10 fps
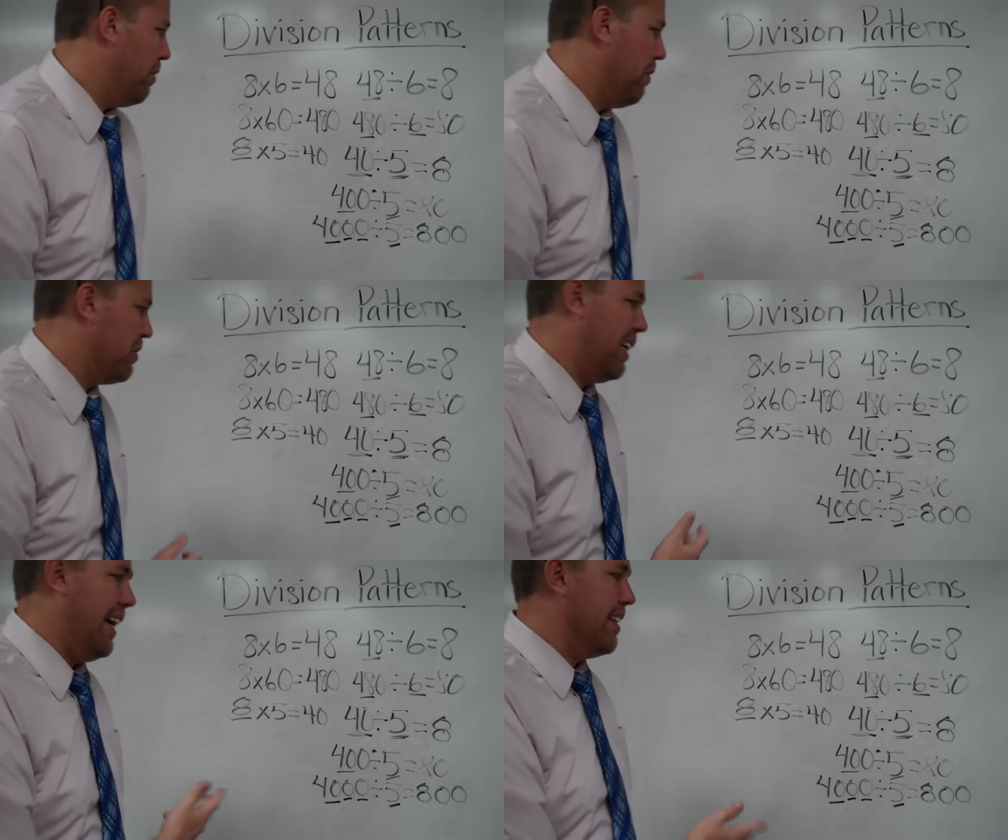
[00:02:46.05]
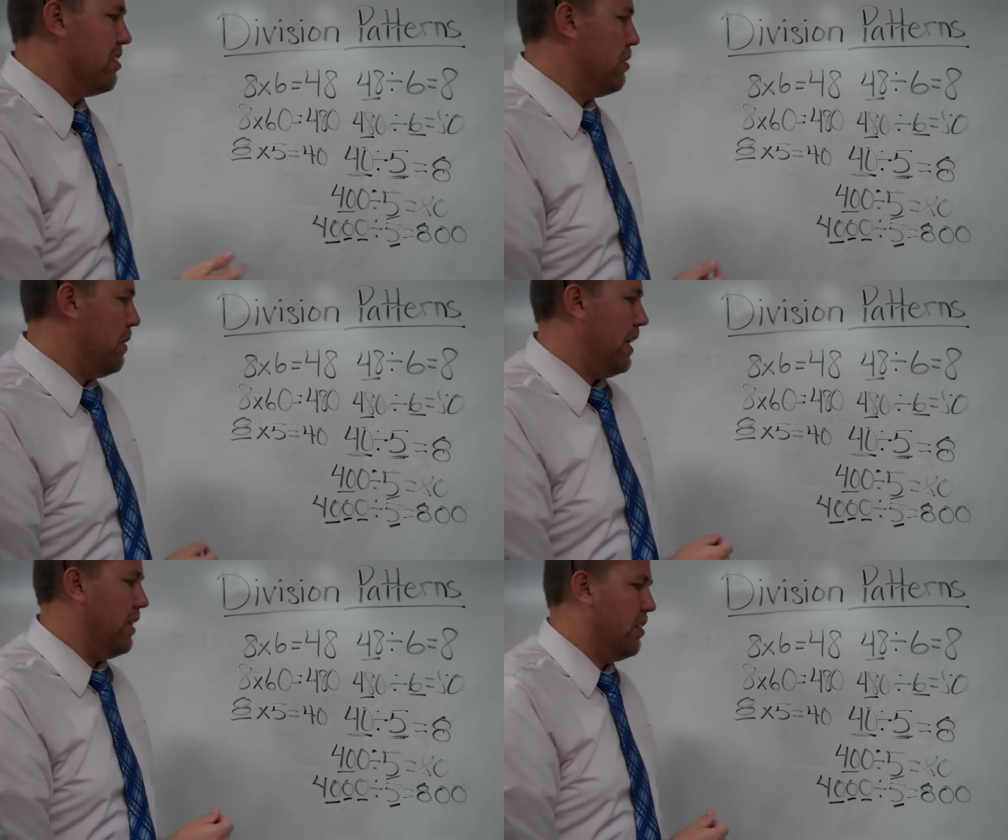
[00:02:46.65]
be able to
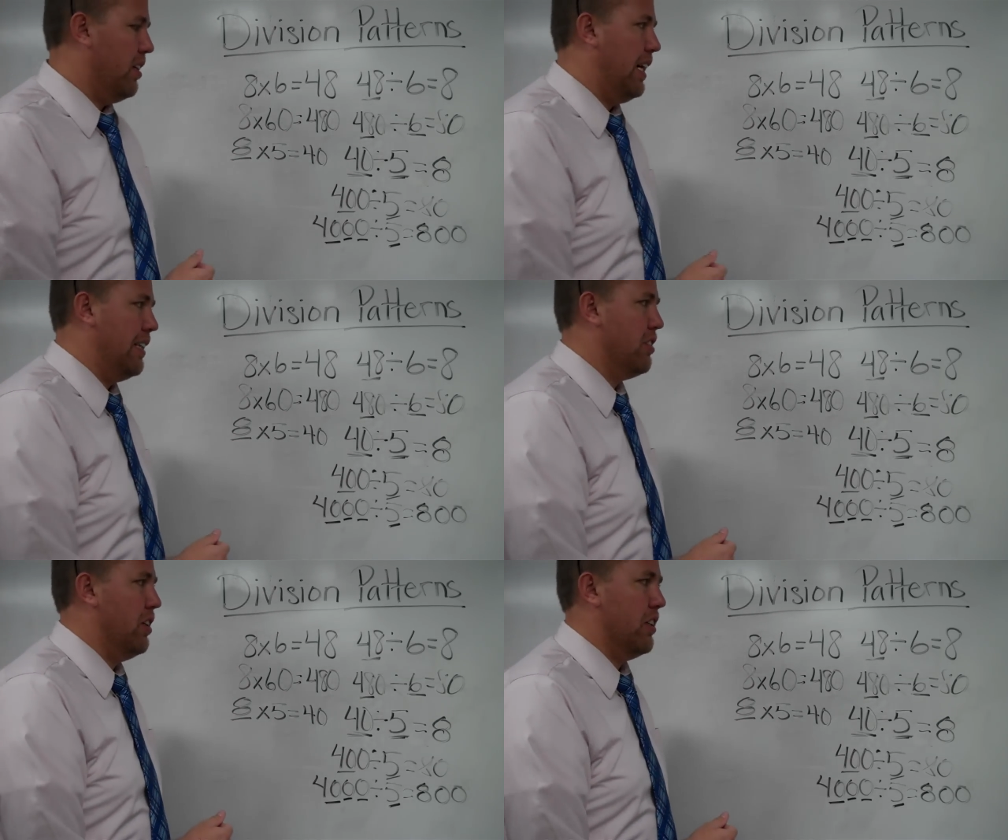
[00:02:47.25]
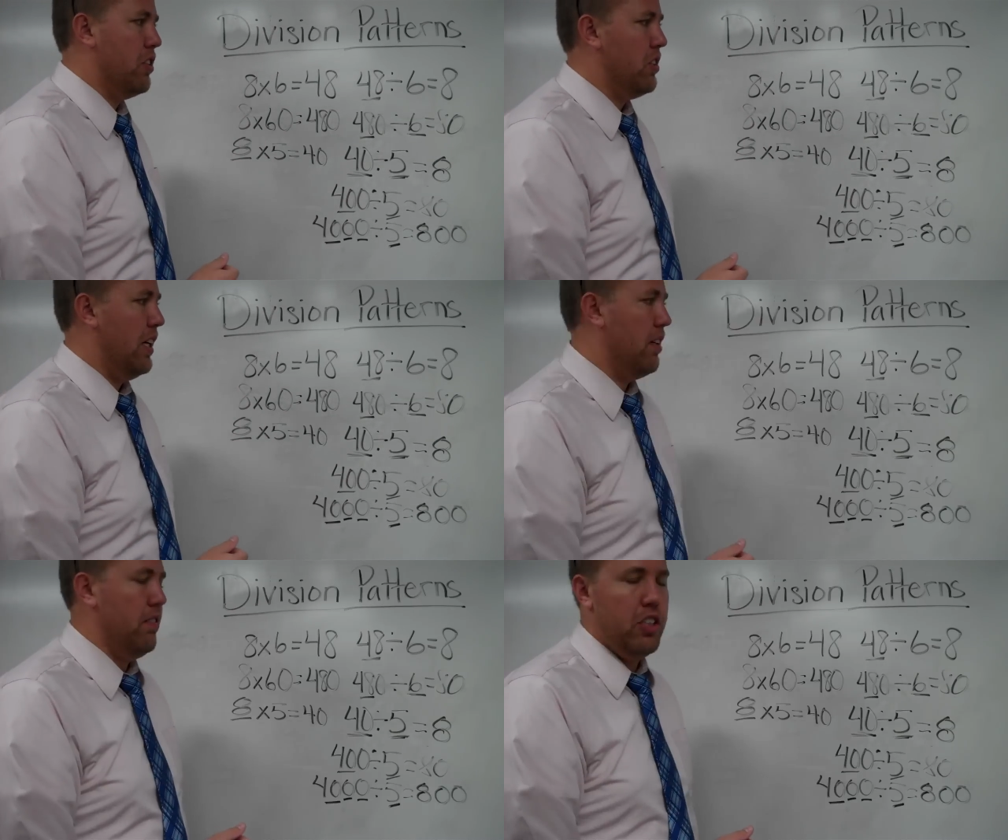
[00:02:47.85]
estimate and to
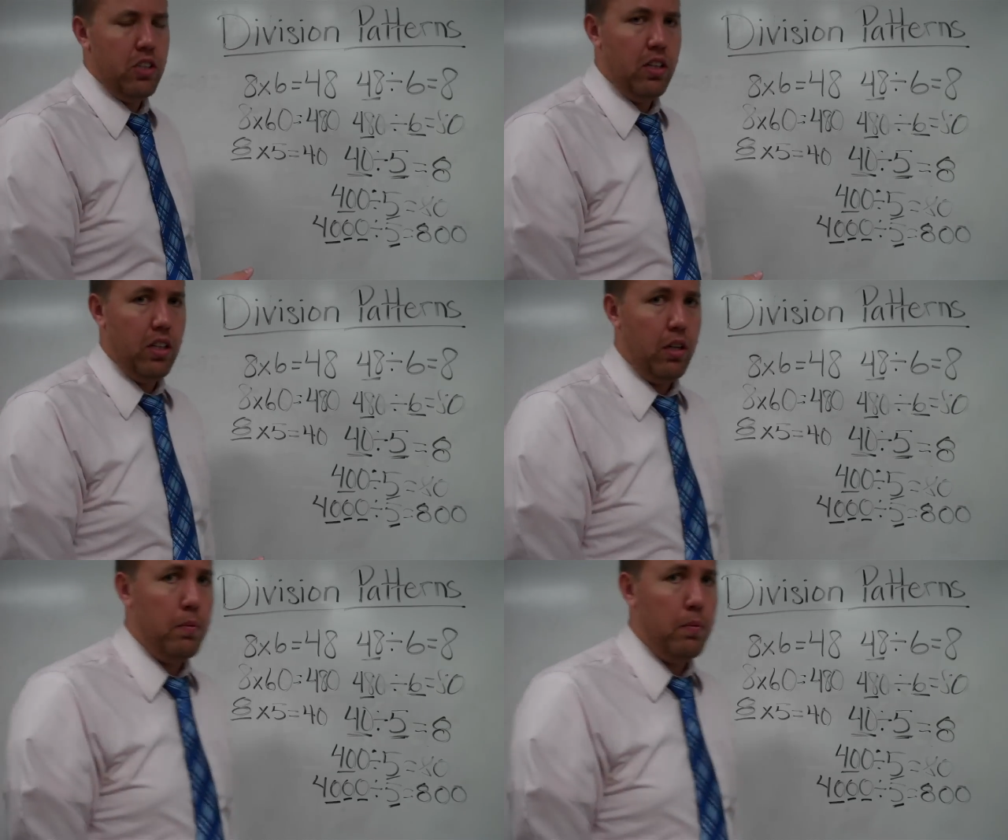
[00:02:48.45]
understand division a